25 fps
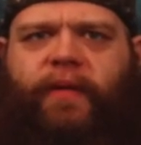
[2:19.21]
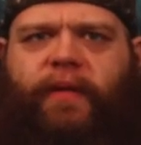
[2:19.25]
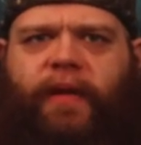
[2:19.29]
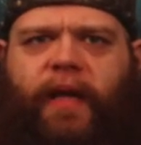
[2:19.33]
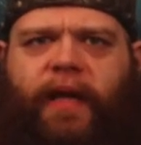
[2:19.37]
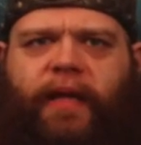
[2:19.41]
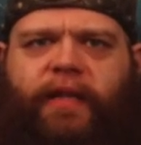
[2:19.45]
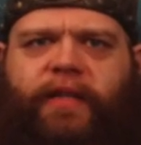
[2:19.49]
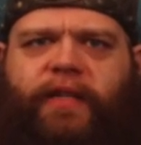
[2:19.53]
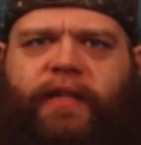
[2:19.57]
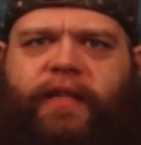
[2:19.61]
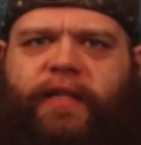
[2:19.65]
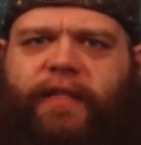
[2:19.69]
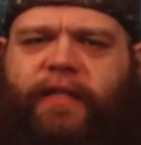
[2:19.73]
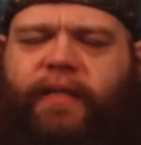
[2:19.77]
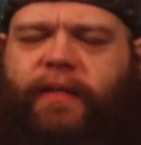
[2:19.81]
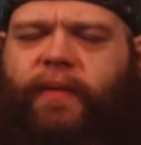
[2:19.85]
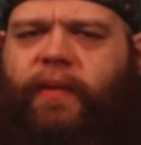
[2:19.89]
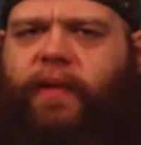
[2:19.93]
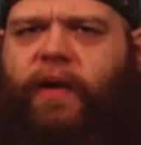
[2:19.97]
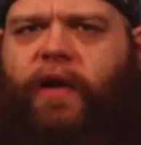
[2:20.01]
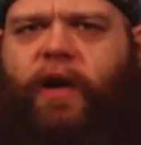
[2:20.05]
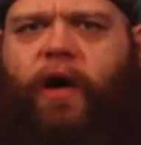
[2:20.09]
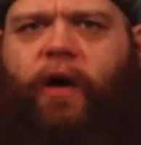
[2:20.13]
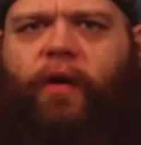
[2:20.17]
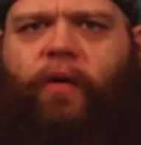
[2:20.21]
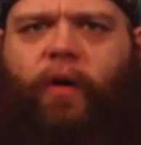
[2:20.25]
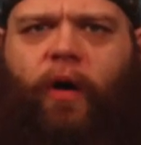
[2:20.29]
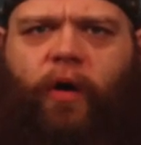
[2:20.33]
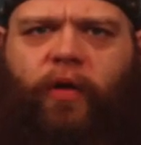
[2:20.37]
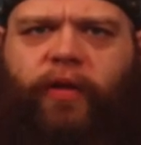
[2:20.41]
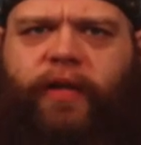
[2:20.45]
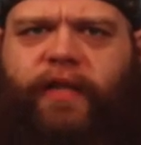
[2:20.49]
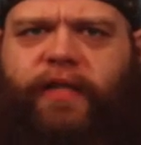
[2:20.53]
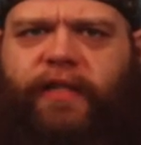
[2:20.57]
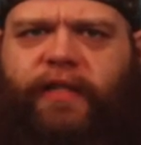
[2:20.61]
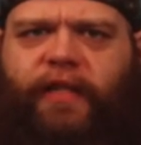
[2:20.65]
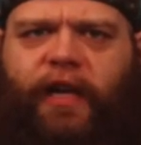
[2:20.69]
And she's,
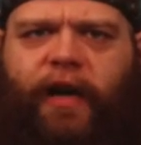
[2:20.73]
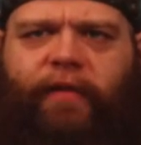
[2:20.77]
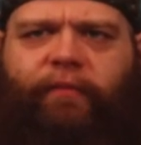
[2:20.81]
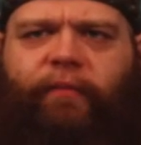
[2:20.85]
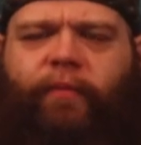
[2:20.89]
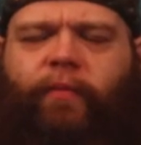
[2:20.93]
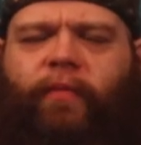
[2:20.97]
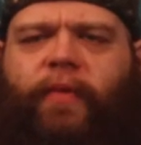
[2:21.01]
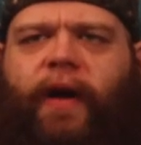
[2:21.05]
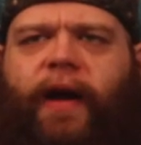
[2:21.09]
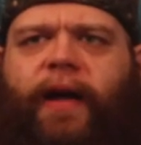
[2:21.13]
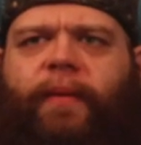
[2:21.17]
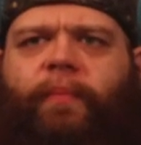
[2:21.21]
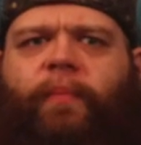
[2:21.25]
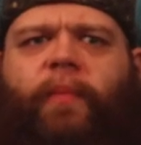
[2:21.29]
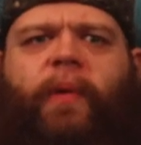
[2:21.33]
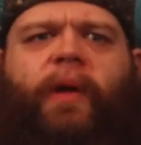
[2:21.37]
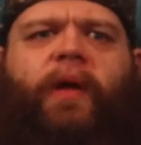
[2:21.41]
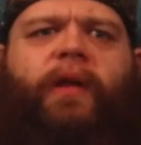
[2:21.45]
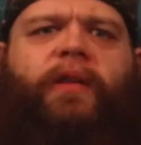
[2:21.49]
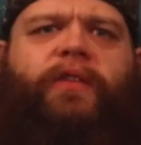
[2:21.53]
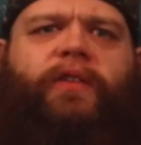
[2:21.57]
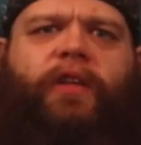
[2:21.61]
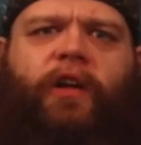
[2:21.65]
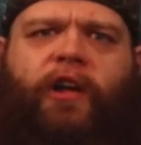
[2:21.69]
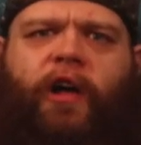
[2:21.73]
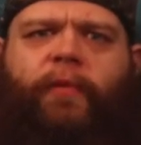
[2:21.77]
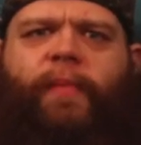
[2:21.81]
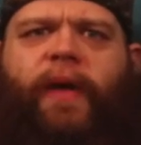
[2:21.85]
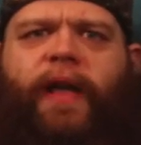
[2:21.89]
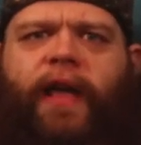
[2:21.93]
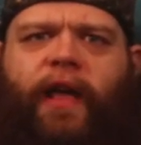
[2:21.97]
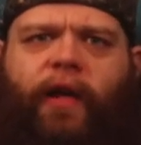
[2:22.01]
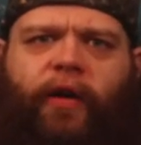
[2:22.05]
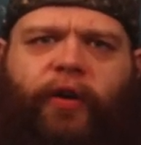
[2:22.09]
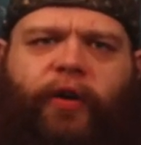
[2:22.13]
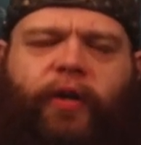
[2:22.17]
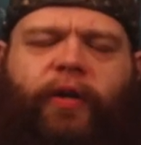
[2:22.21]
all this stuff, right? So let me
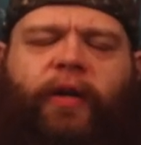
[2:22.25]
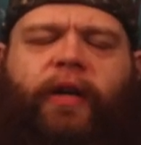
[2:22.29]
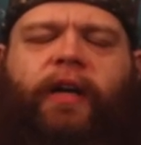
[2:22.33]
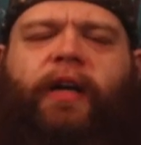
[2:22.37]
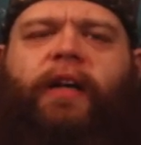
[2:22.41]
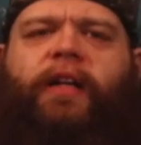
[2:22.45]
kill her.